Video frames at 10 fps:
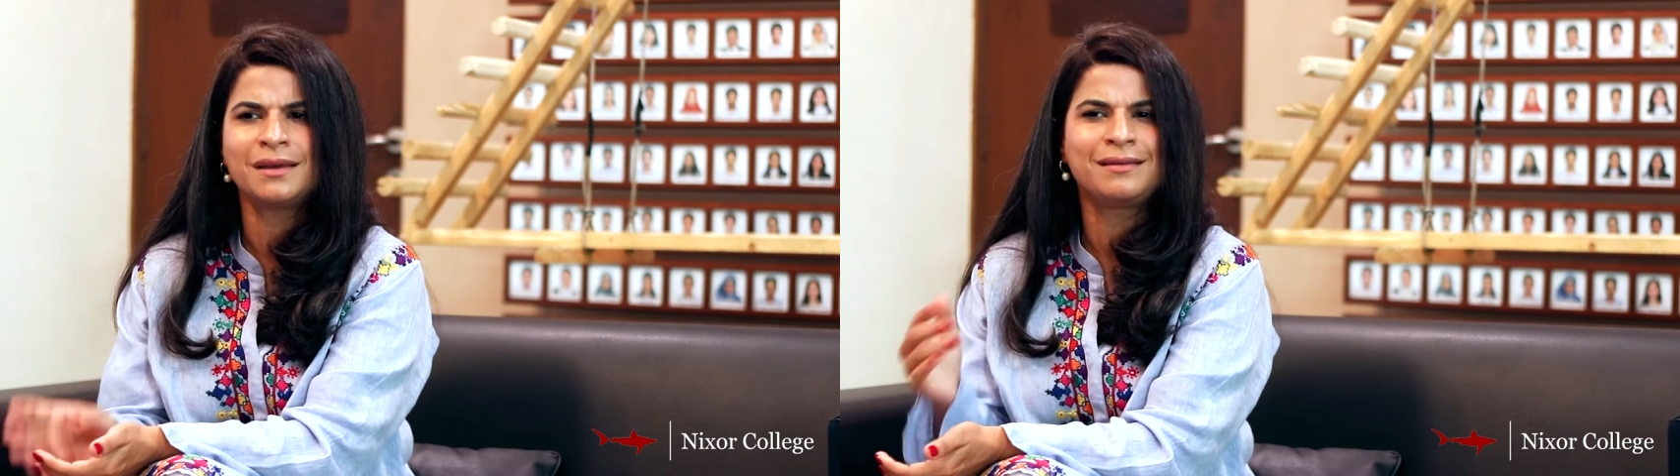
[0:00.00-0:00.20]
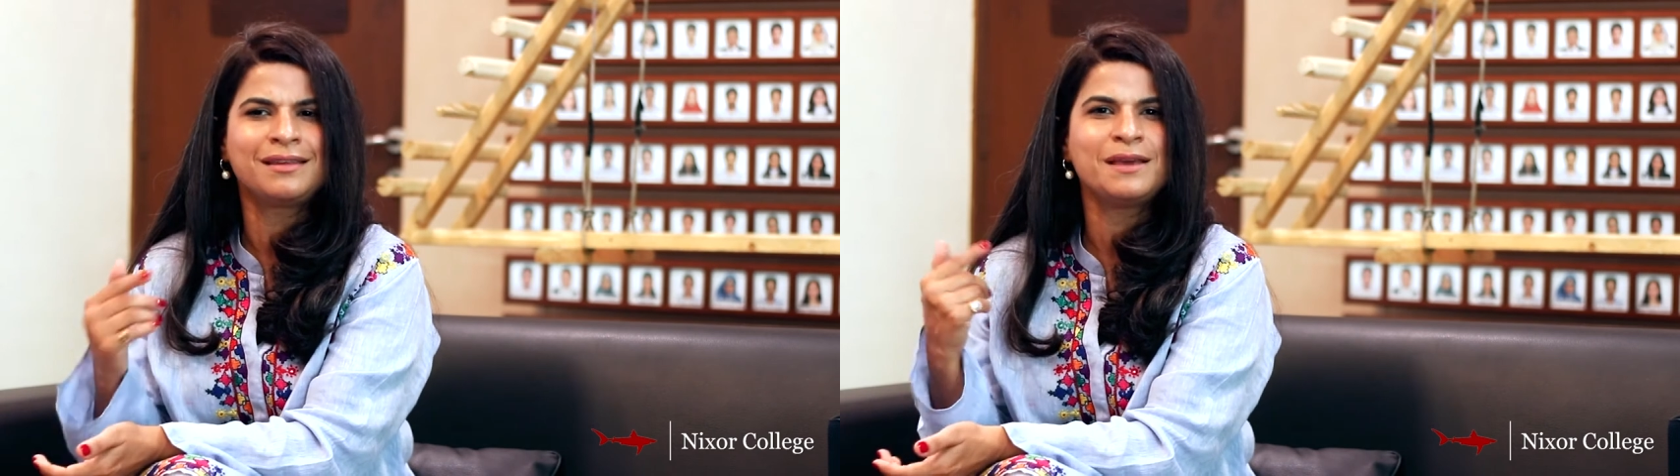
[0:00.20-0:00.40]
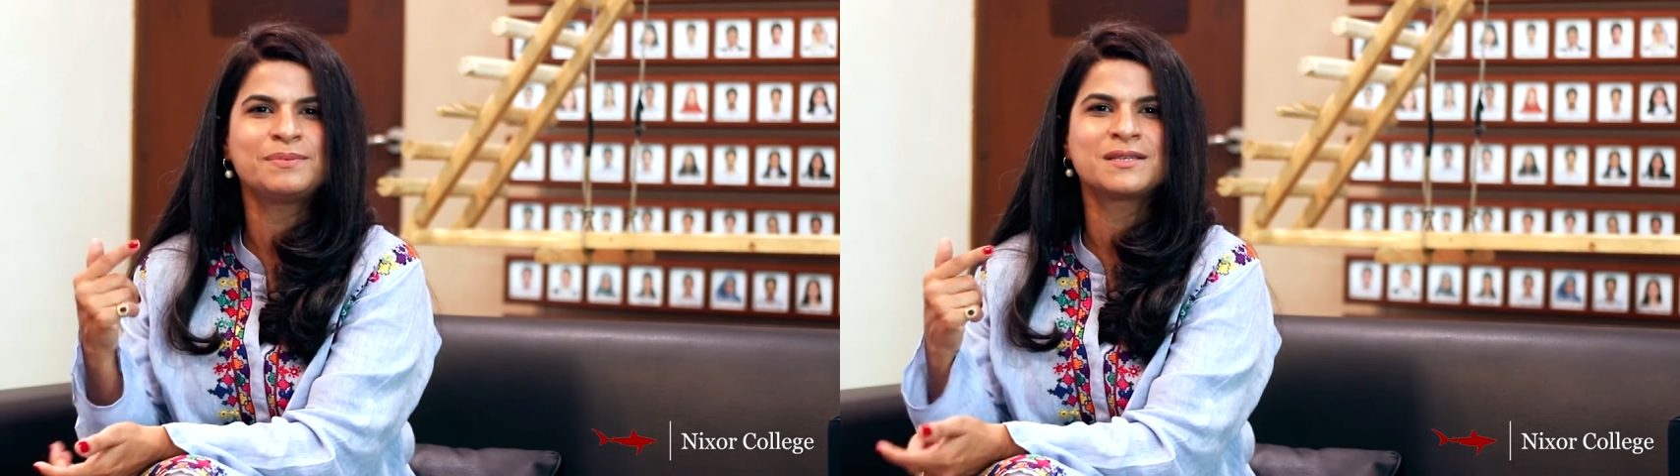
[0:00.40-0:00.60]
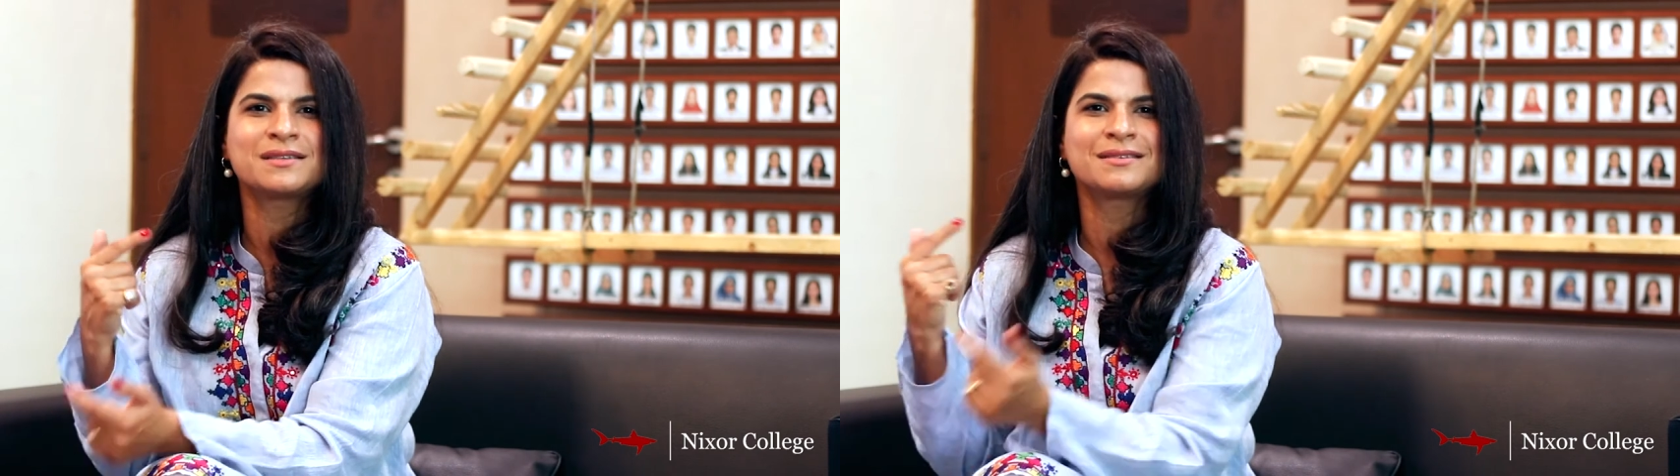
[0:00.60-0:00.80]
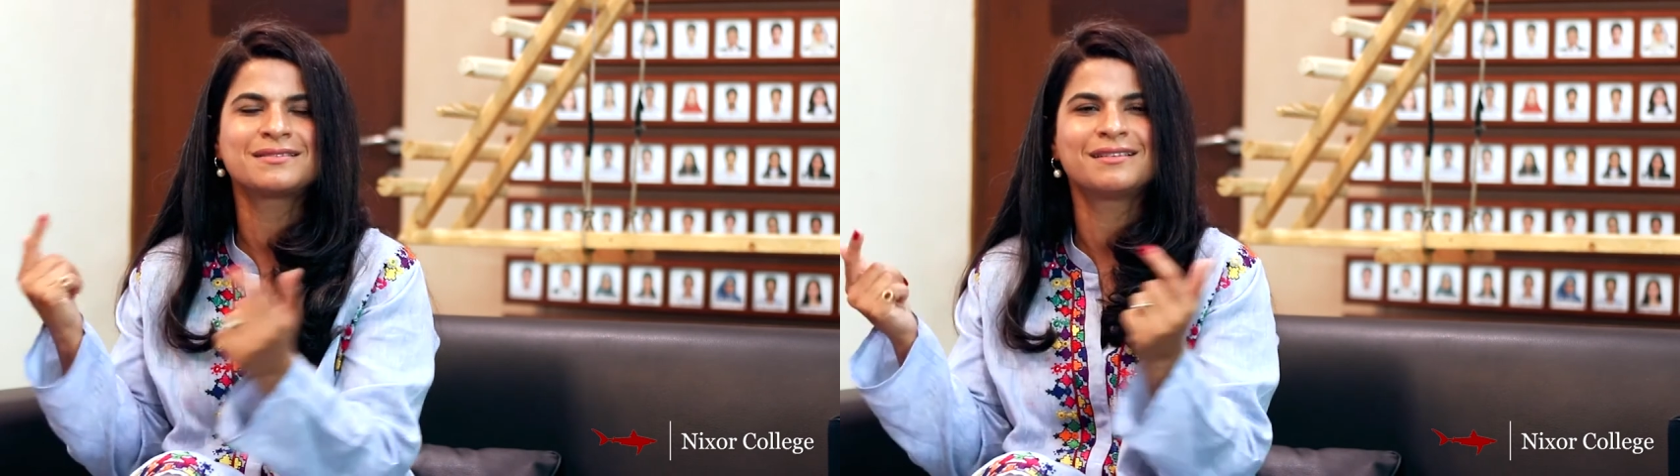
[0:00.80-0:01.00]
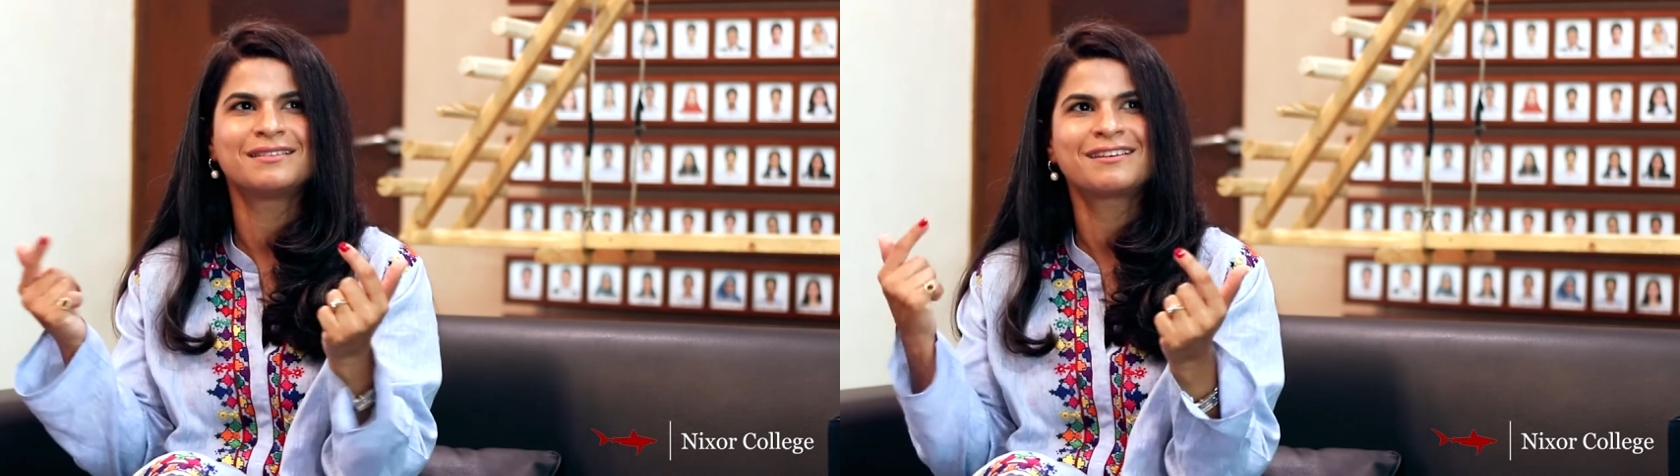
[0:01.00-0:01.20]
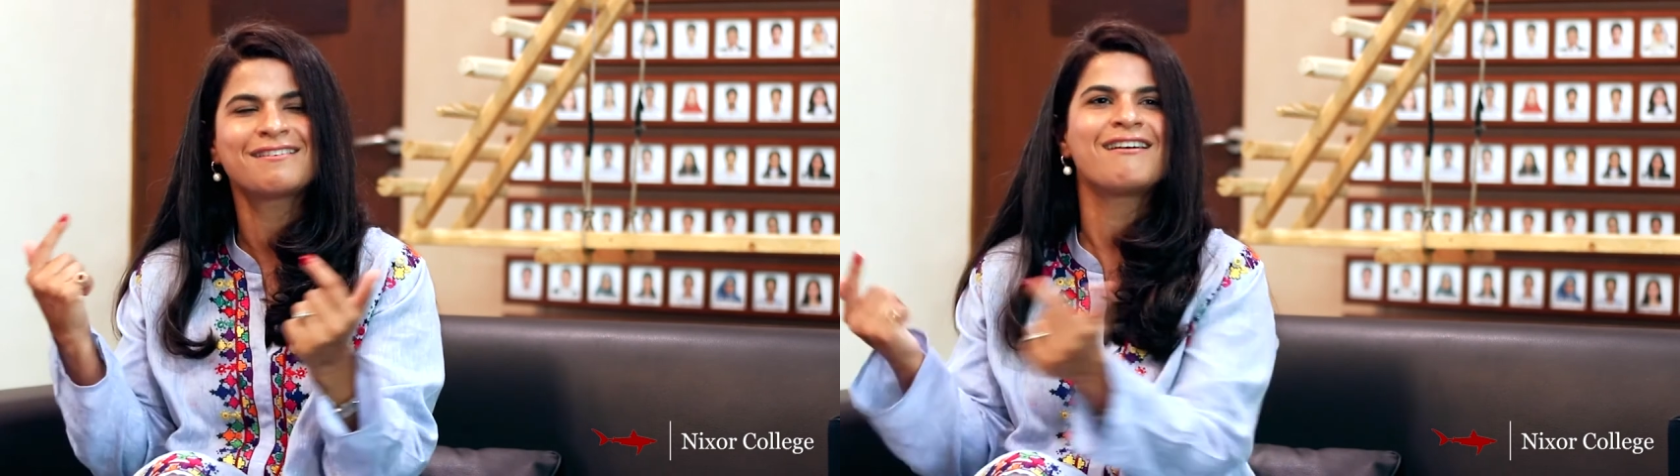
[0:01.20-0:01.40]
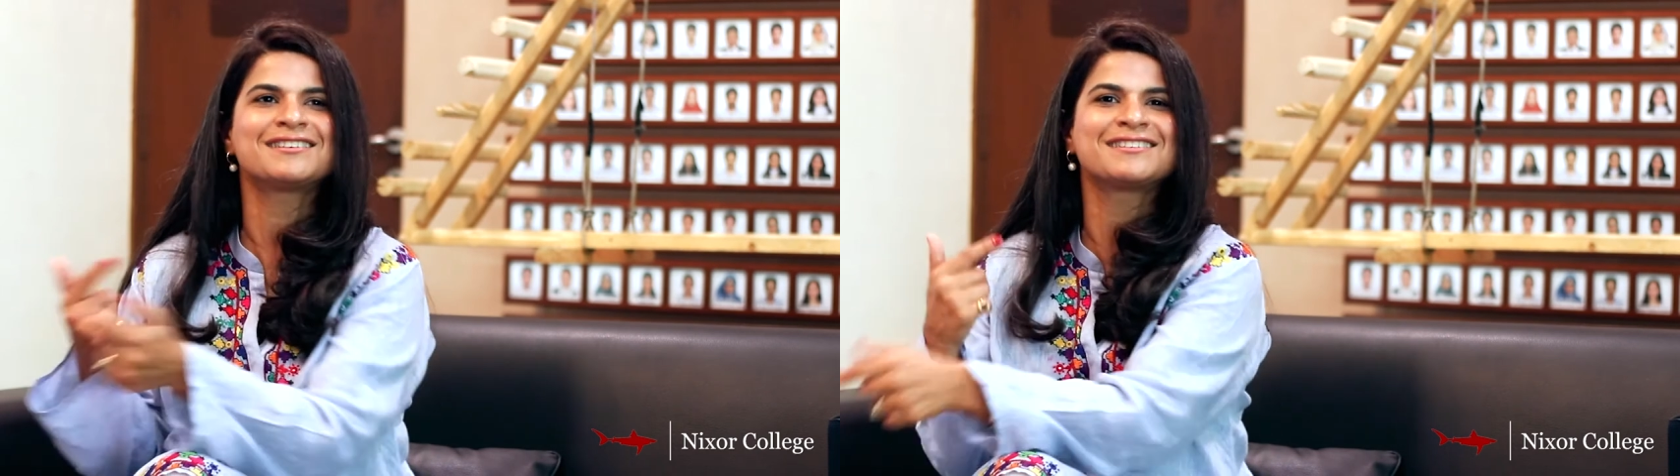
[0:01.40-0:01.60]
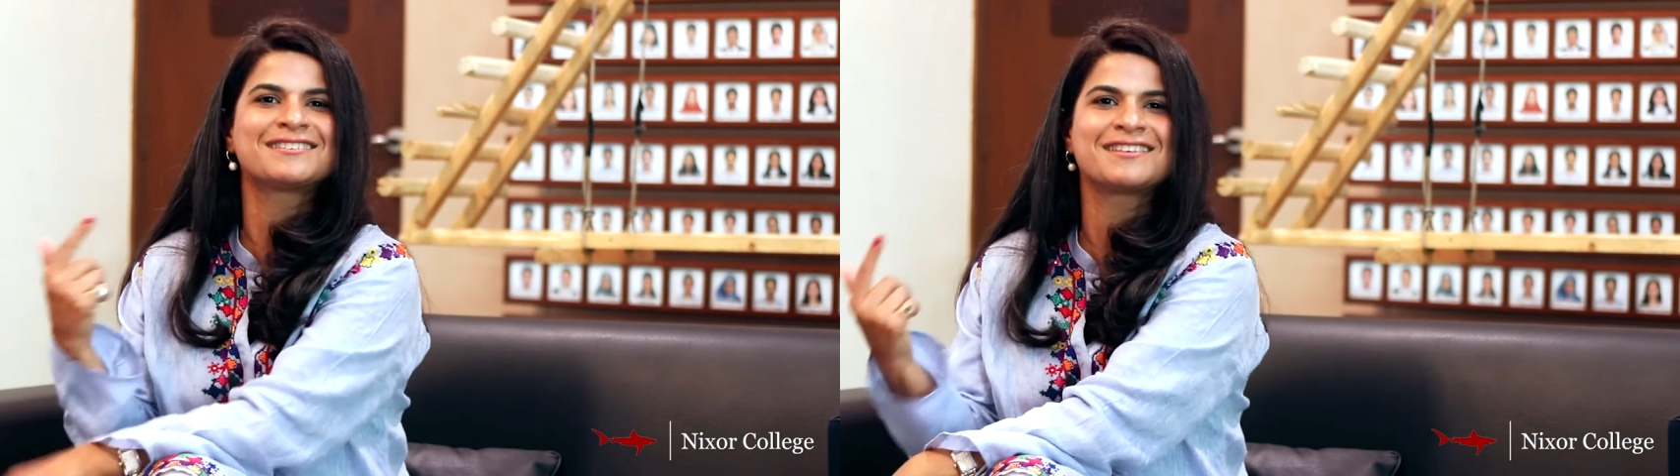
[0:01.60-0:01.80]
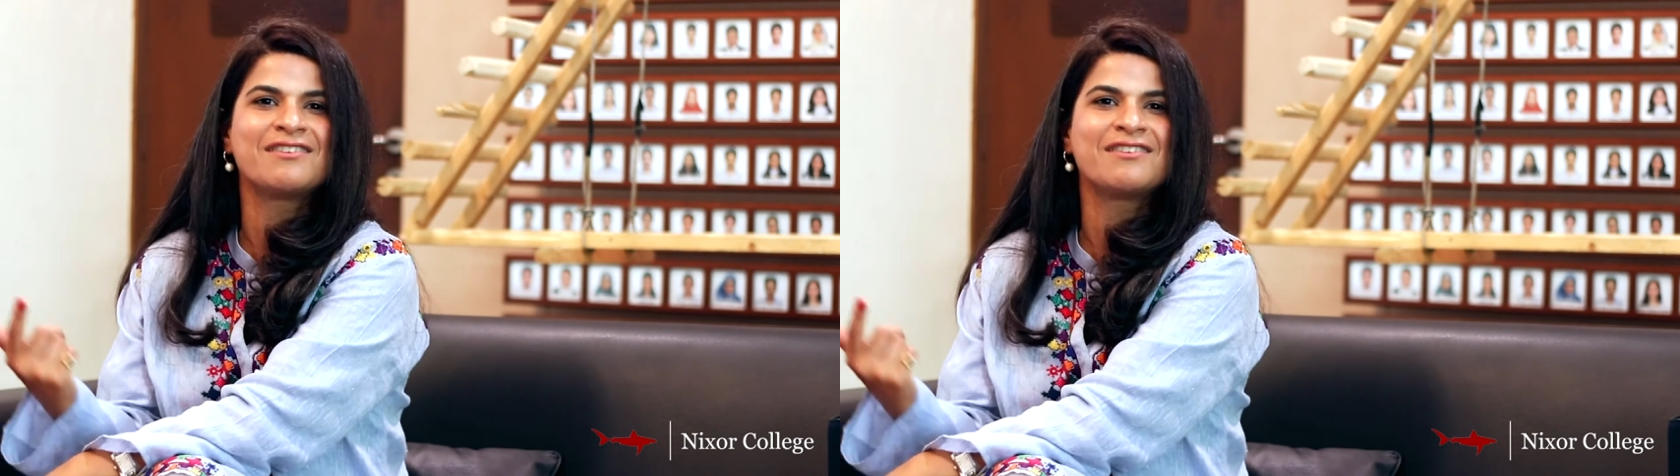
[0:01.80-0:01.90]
It keeps the class